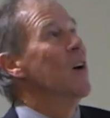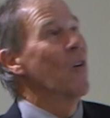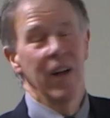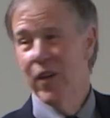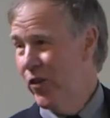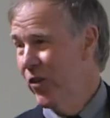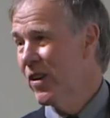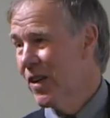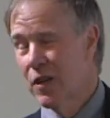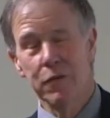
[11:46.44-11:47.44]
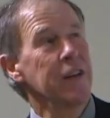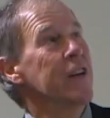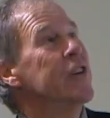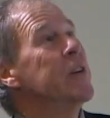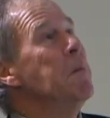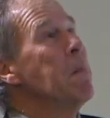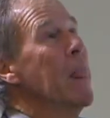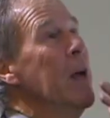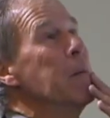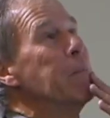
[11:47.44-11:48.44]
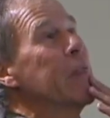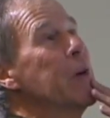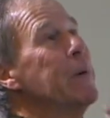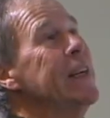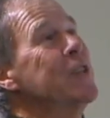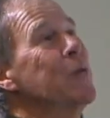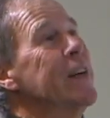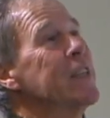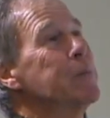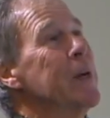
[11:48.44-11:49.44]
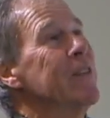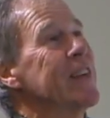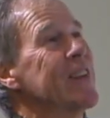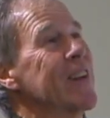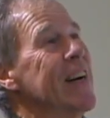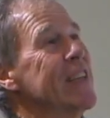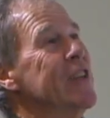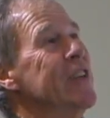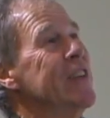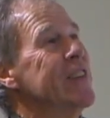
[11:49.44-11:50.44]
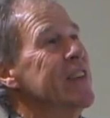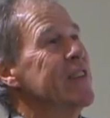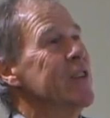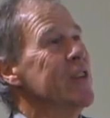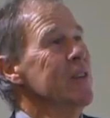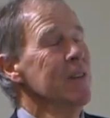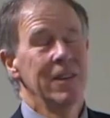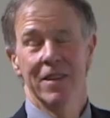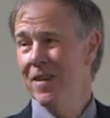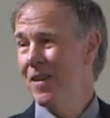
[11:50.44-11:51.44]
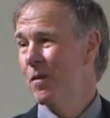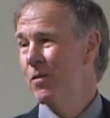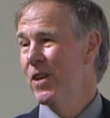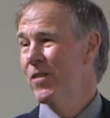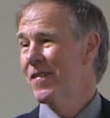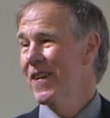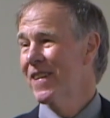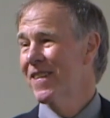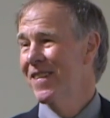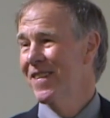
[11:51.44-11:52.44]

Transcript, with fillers: or else you're not going to finish. But the best way to spare muscle glycogen use is to burn more fat.